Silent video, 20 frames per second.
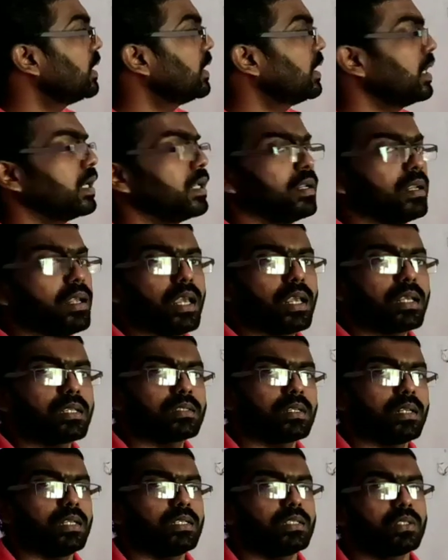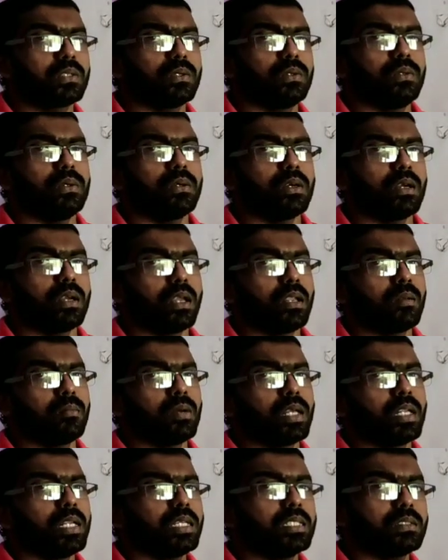n x raised to n
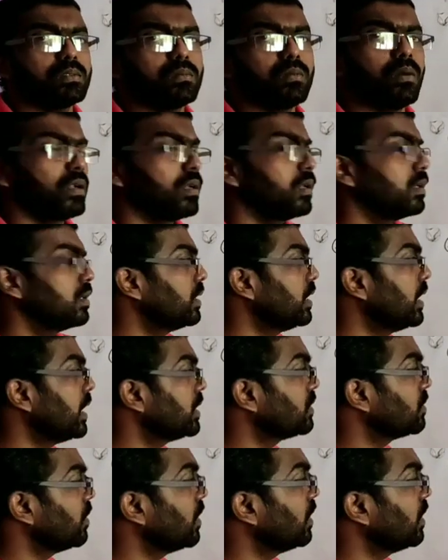minus 1. That's